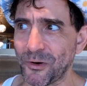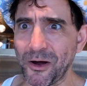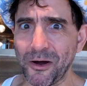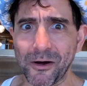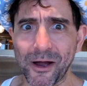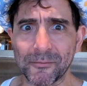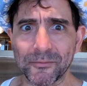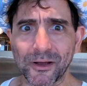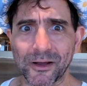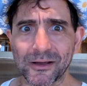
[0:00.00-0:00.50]

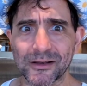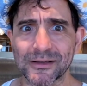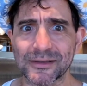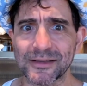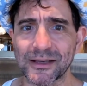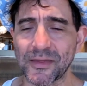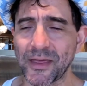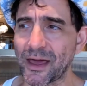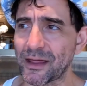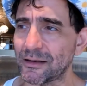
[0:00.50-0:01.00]
I'm not gonna
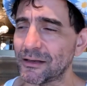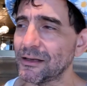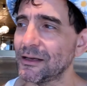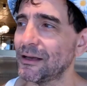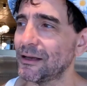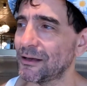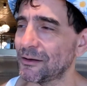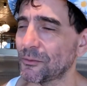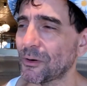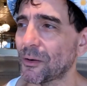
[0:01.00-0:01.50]
say that.
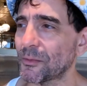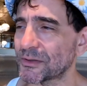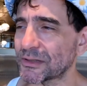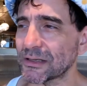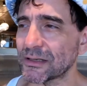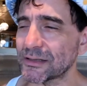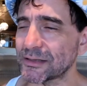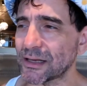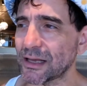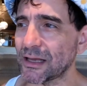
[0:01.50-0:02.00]
Well, I was
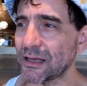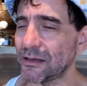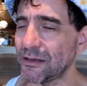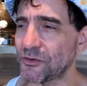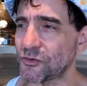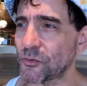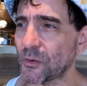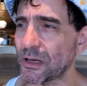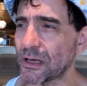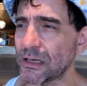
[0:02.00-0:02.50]
gonna say
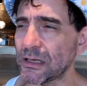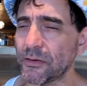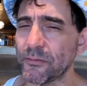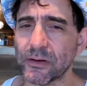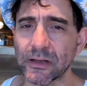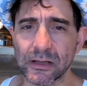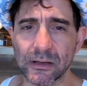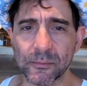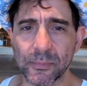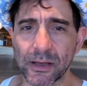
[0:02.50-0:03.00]
enjoying an
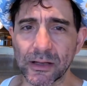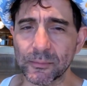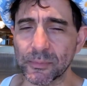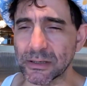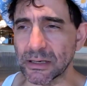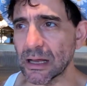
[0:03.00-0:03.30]
evening in bed,